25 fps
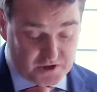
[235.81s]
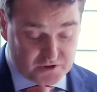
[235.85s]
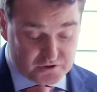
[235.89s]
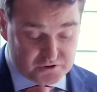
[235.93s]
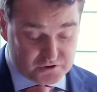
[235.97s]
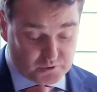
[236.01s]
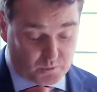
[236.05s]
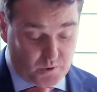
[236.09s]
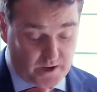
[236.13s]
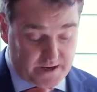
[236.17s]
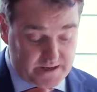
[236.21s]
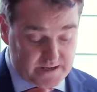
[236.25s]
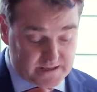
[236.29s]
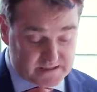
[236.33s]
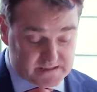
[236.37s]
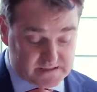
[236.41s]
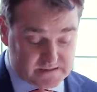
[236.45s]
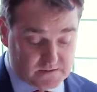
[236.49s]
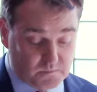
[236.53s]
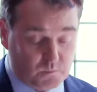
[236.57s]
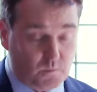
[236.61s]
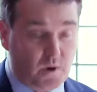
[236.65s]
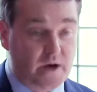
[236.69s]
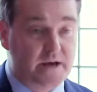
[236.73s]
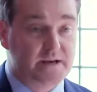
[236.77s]
So why
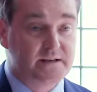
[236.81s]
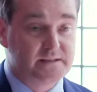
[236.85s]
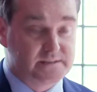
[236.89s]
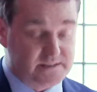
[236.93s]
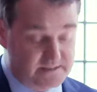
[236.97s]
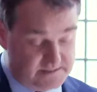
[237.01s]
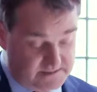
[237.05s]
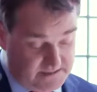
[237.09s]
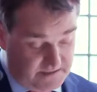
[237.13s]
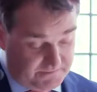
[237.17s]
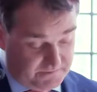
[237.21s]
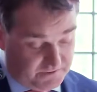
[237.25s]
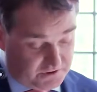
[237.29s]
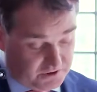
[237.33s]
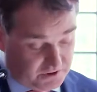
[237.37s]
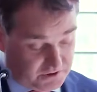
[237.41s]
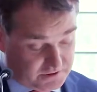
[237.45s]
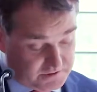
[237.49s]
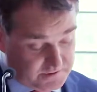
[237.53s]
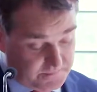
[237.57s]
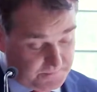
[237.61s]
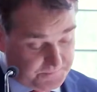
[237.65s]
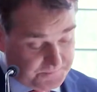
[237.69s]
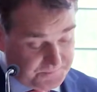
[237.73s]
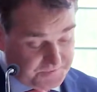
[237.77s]
is this
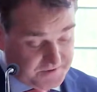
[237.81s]
difficult?